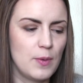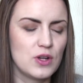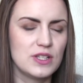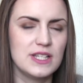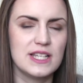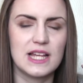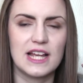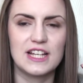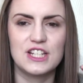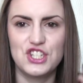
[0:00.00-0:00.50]

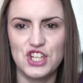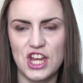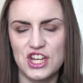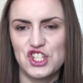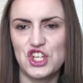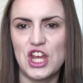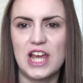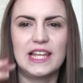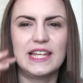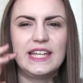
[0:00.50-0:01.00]
because it's like
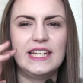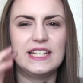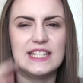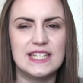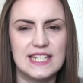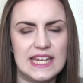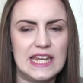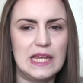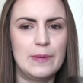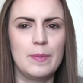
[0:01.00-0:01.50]
jelly
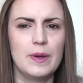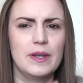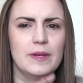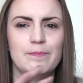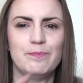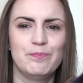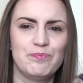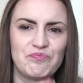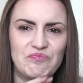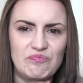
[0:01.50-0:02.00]
and deep
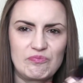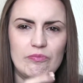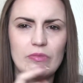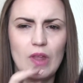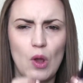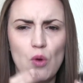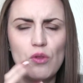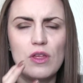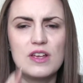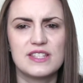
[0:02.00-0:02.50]
and
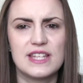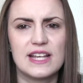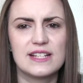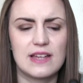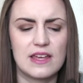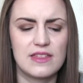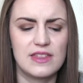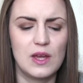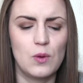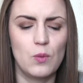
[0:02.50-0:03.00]
all those
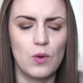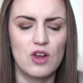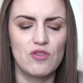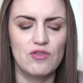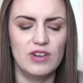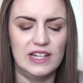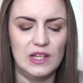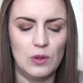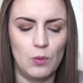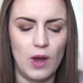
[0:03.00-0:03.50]
things I think
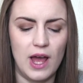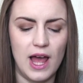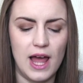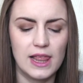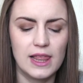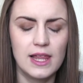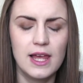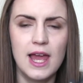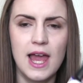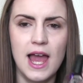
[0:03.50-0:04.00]
work really
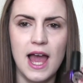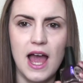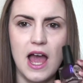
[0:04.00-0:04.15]
well.